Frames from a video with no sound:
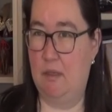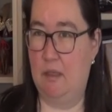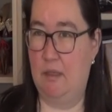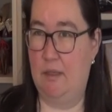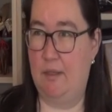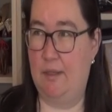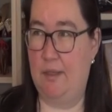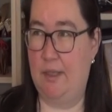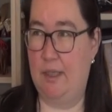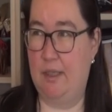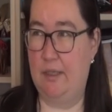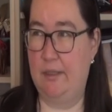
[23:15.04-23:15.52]
I
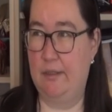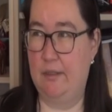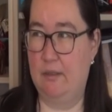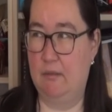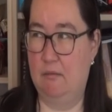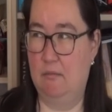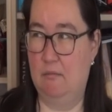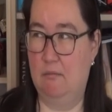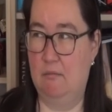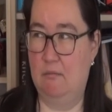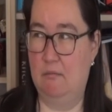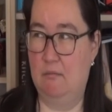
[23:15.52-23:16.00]
think.
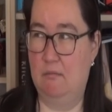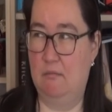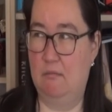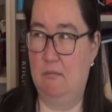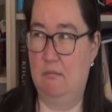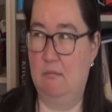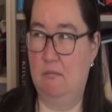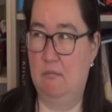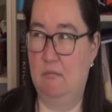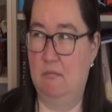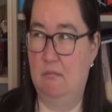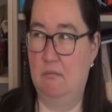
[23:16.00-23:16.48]

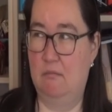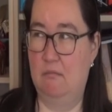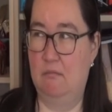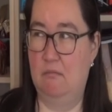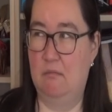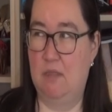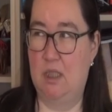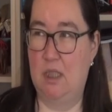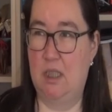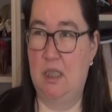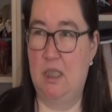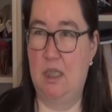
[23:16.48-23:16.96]

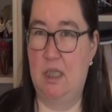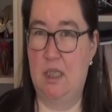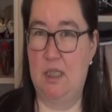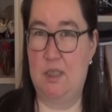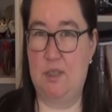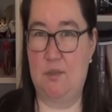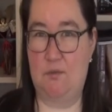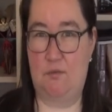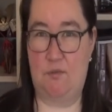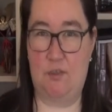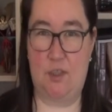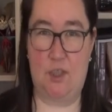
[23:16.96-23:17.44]

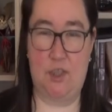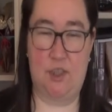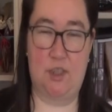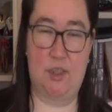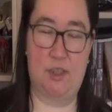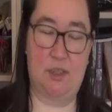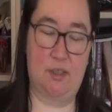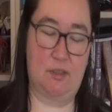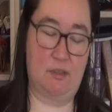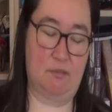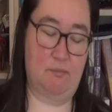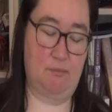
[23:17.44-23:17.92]
It's a
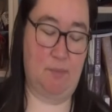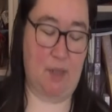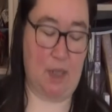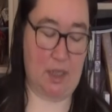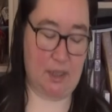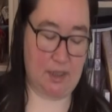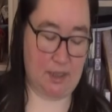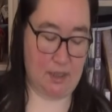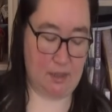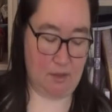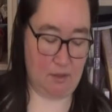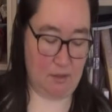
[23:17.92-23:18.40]
French
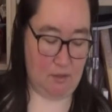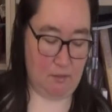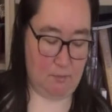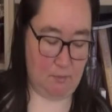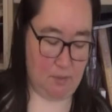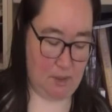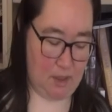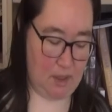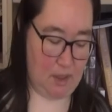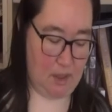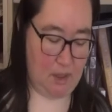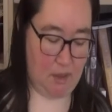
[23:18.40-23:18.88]
pattern
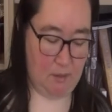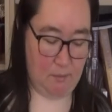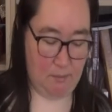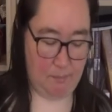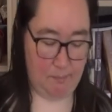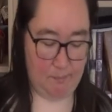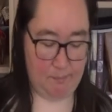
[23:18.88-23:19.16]
company,